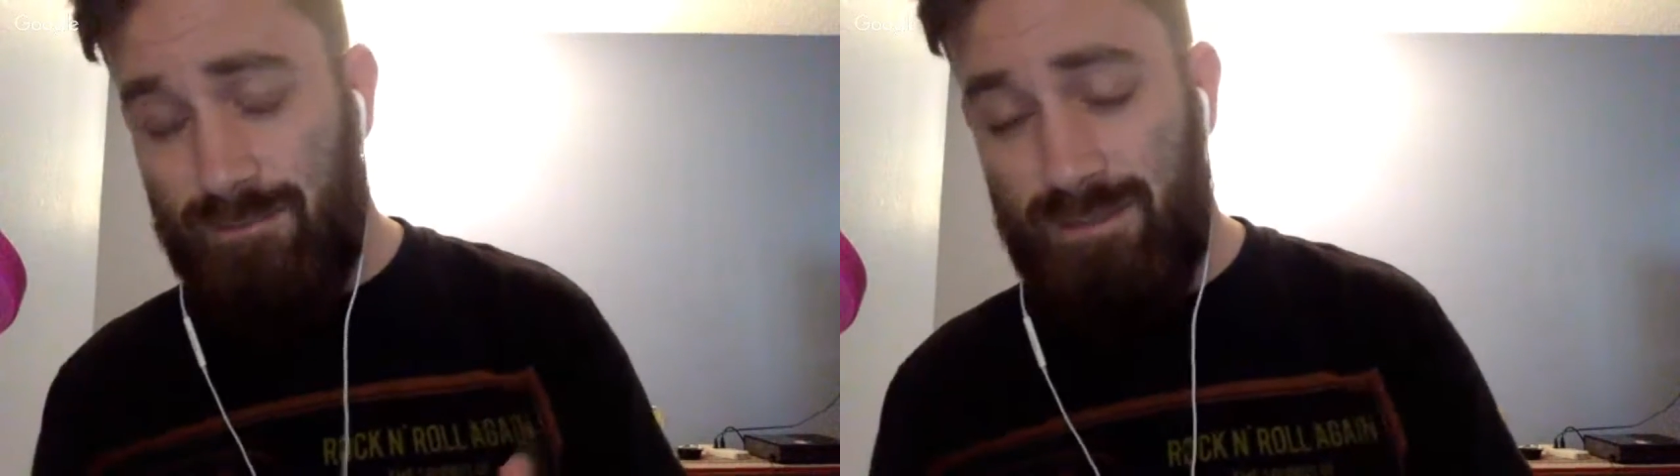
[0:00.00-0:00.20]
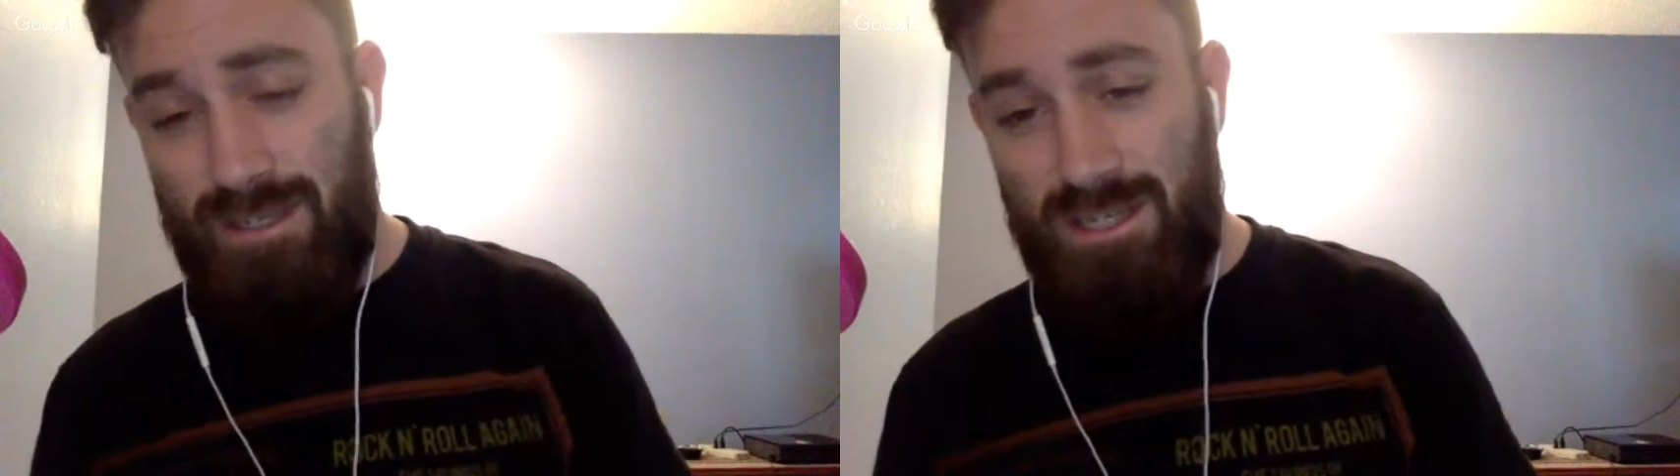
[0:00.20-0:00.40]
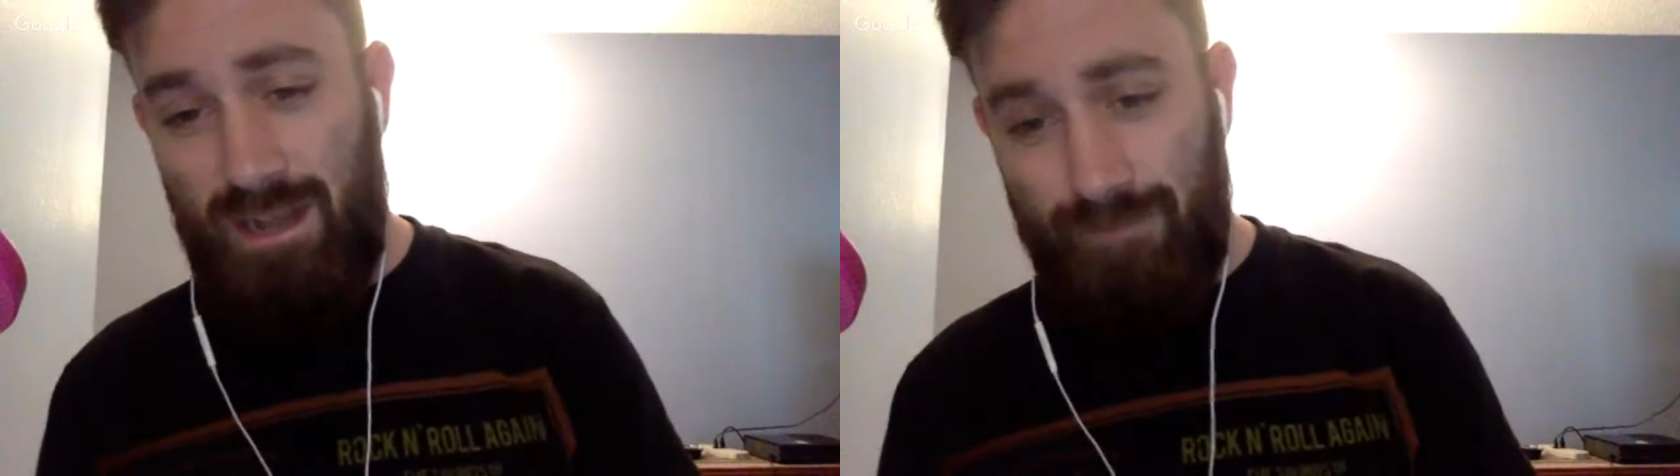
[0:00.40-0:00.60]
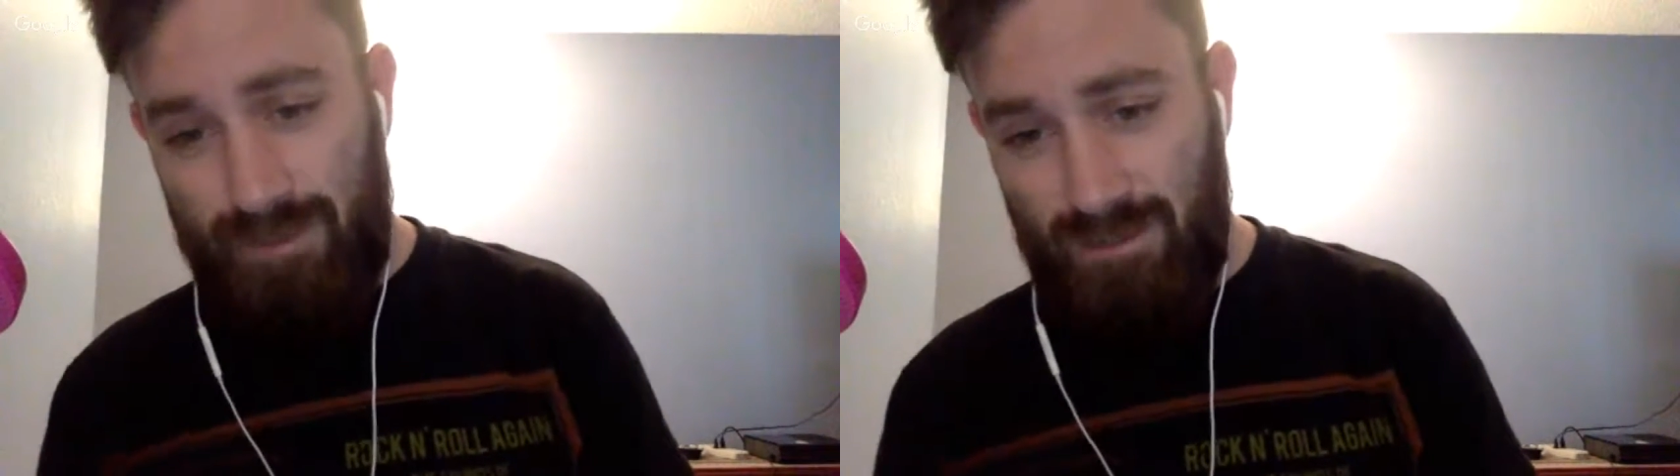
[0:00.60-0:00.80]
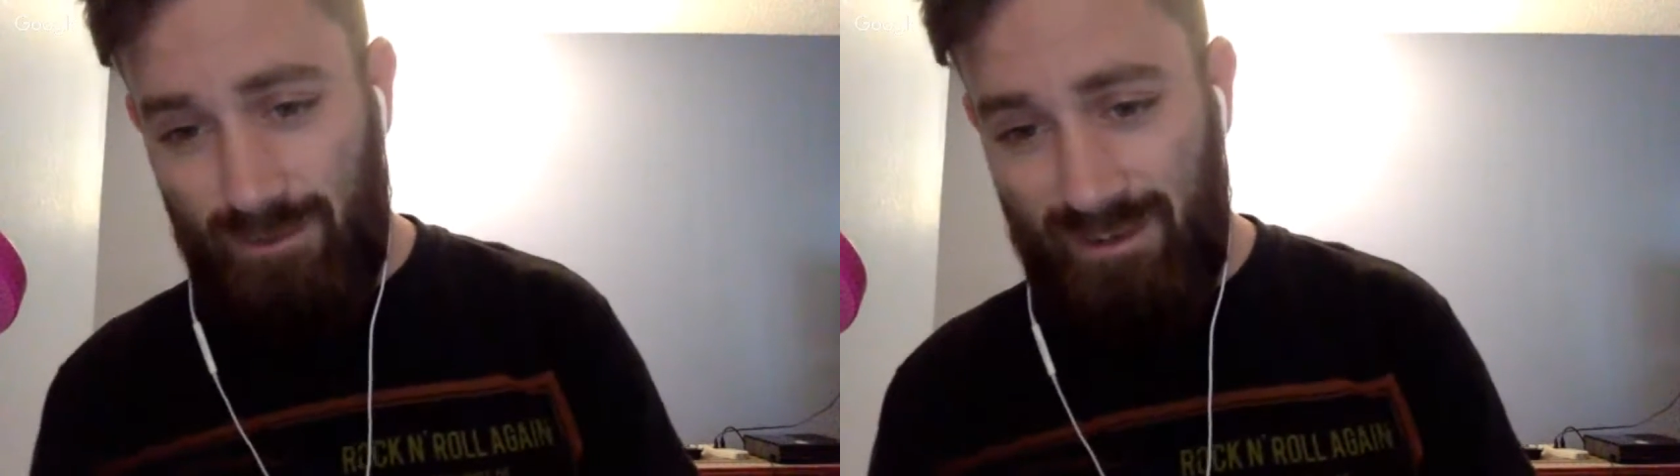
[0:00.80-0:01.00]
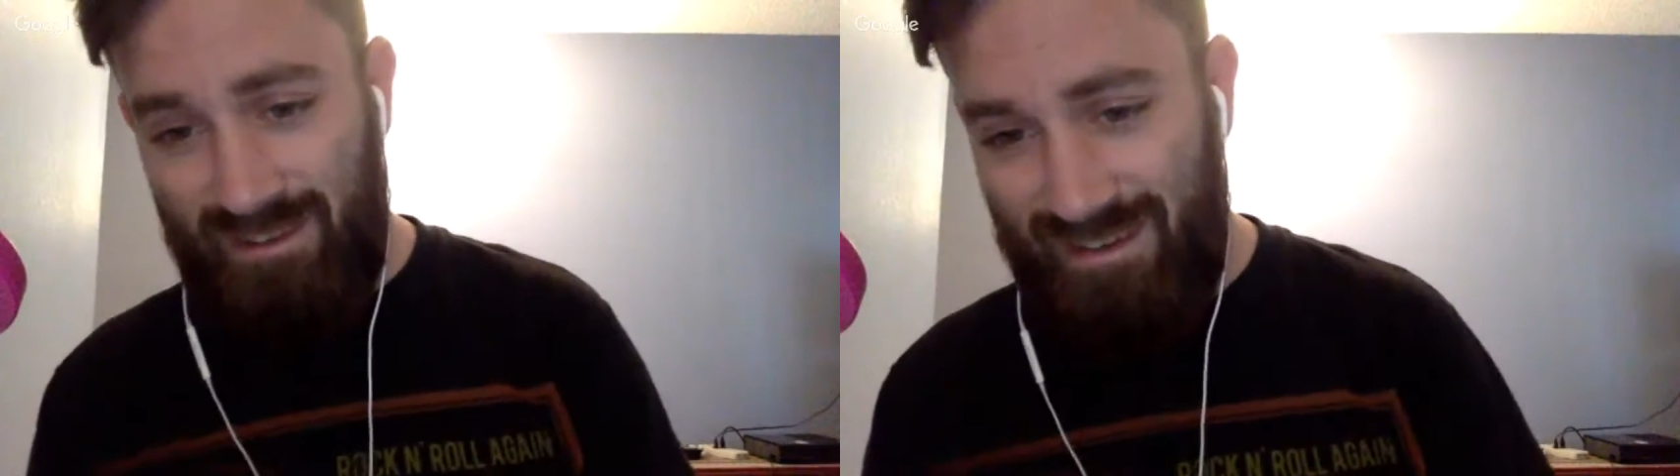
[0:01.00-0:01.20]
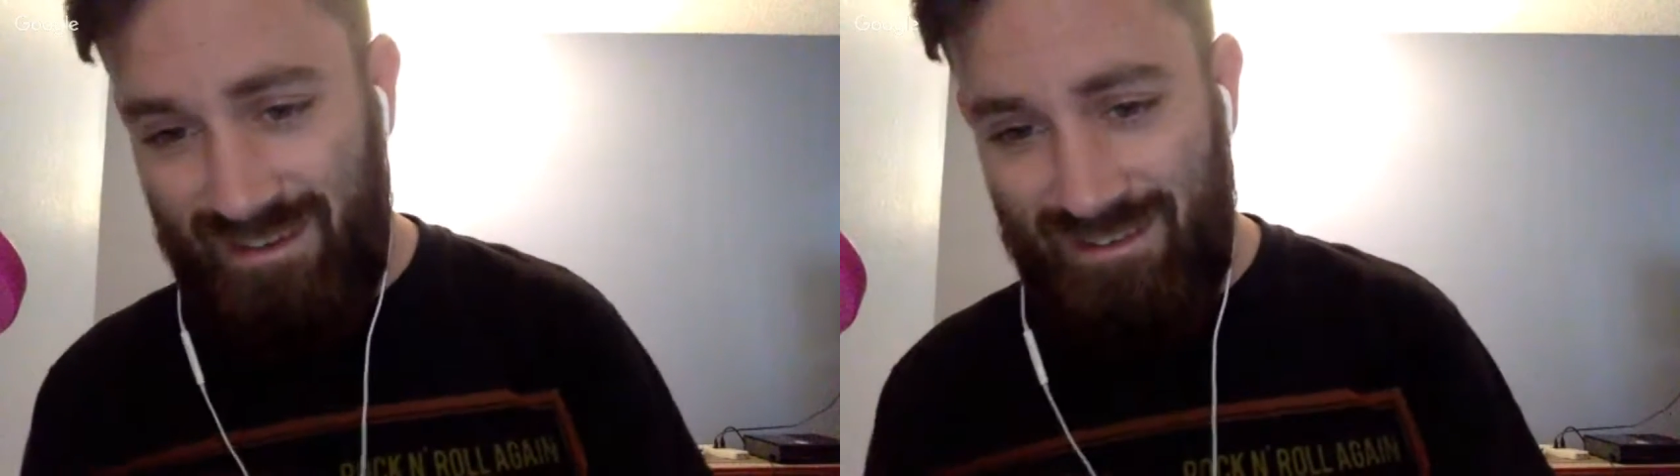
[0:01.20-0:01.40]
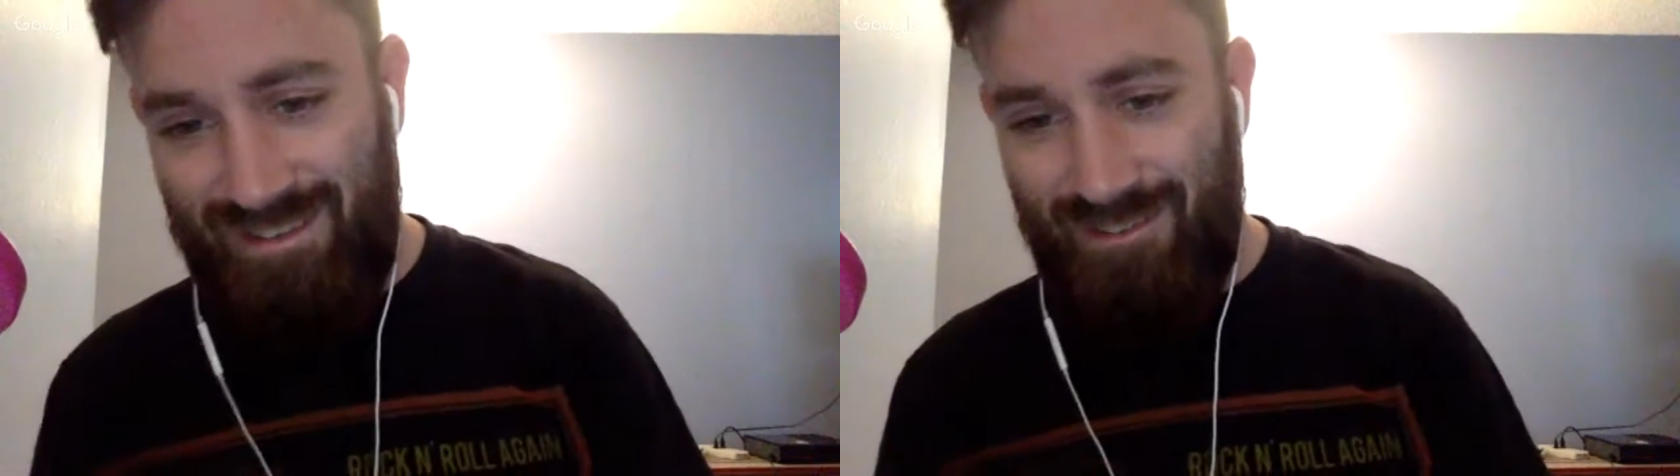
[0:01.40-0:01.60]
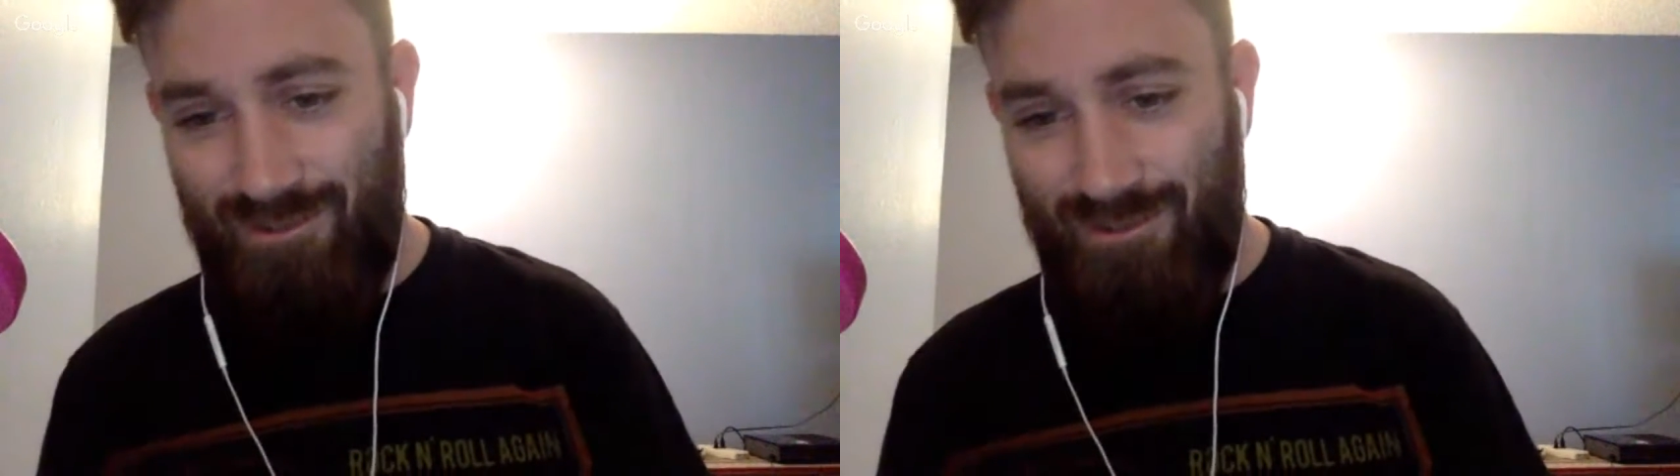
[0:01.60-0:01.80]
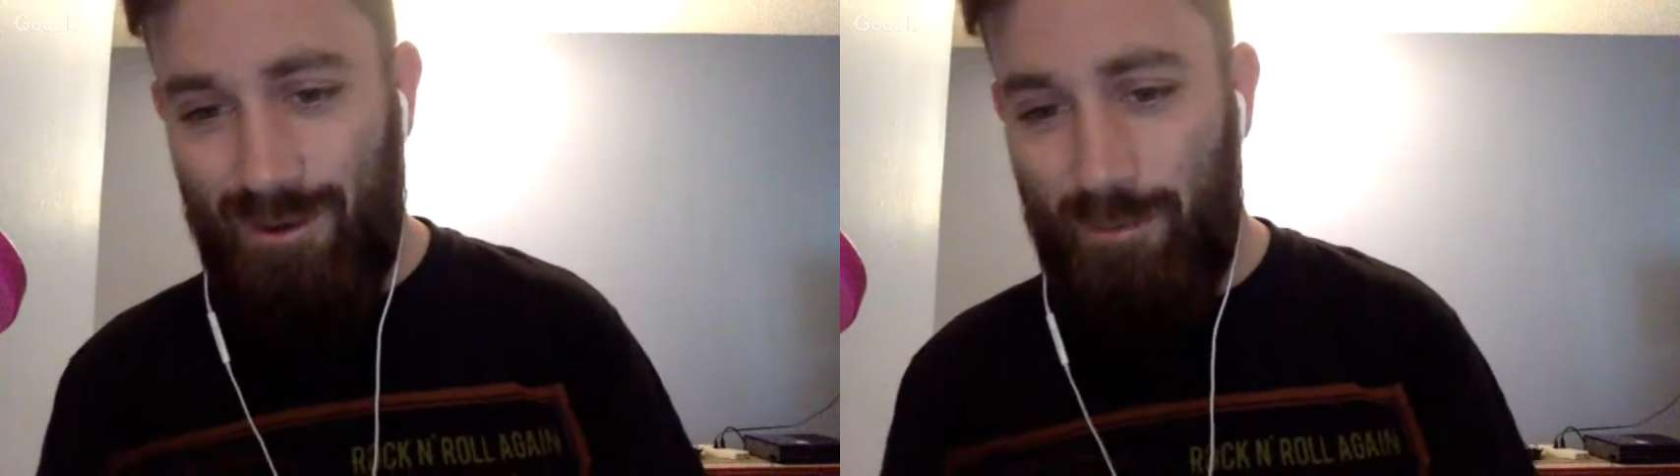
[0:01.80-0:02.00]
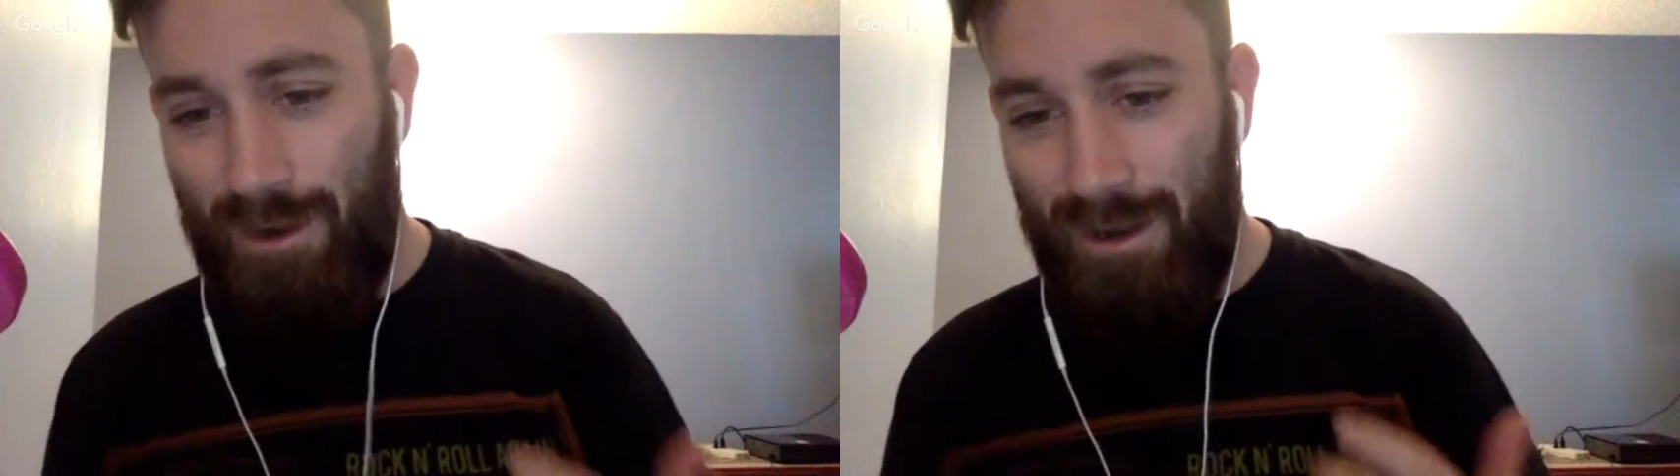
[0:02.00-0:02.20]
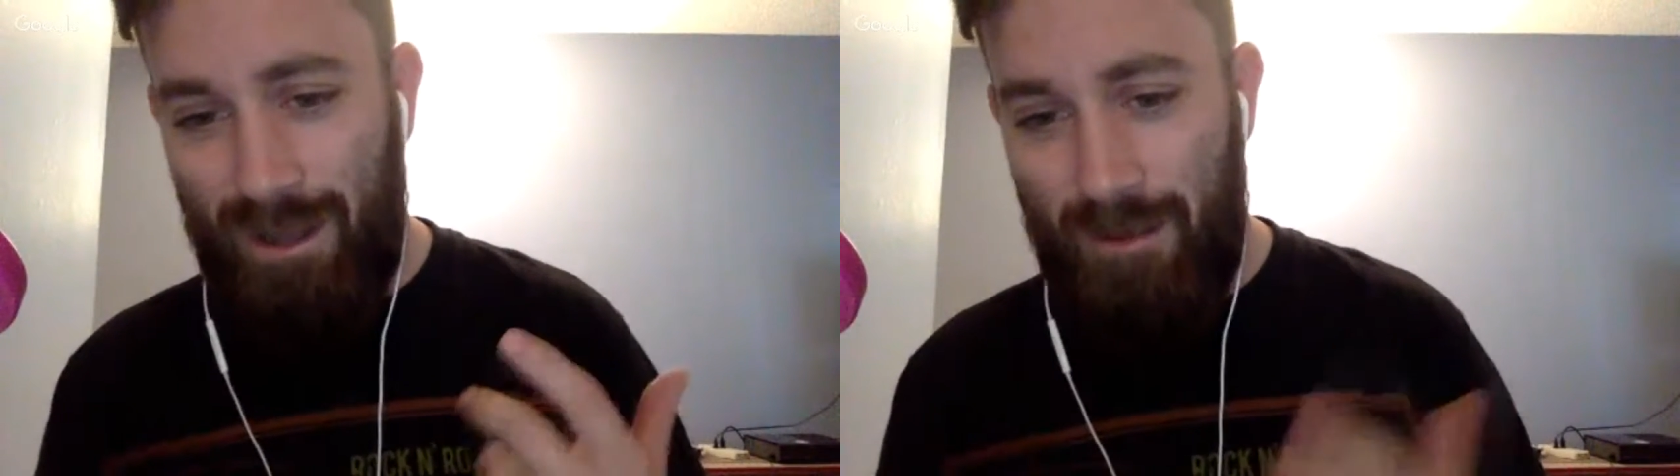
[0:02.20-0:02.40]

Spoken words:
to Jeff so he sees what I'm putting up,